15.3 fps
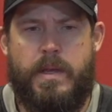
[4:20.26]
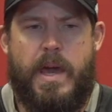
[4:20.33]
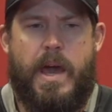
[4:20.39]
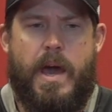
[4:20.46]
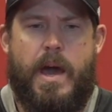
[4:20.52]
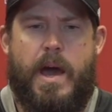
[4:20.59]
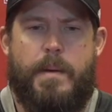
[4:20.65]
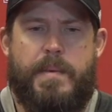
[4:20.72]

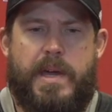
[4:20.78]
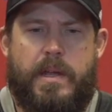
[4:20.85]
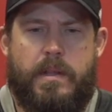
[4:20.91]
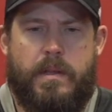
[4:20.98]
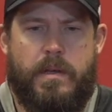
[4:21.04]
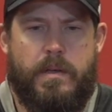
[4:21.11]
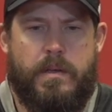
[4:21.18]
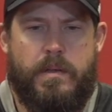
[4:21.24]
Yeah. I
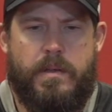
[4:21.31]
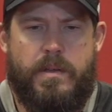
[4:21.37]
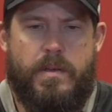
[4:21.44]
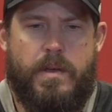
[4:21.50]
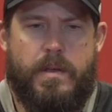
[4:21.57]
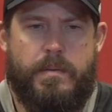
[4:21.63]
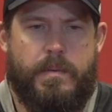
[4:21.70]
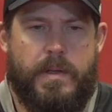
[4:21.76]
mean,
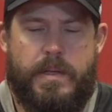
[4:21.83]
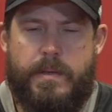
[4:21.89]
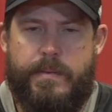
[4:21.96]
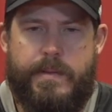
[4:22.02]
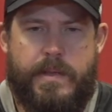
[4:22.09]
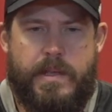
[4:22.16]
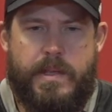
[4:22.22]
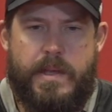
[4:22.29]

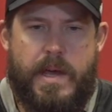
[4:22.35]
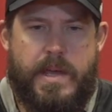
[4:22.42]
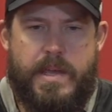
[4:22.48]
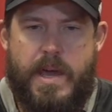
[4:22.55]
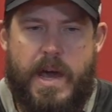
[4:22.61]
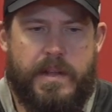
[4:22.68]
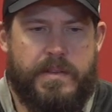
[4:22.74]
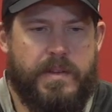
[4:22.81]

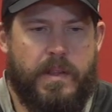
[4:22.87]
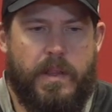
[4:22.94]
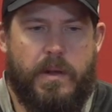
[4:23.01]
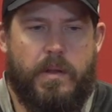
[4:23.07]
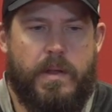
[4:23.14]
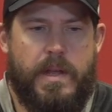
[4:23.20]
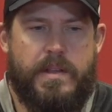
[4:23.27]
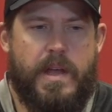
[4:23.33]
yeah, it's a
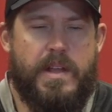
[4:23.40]
little,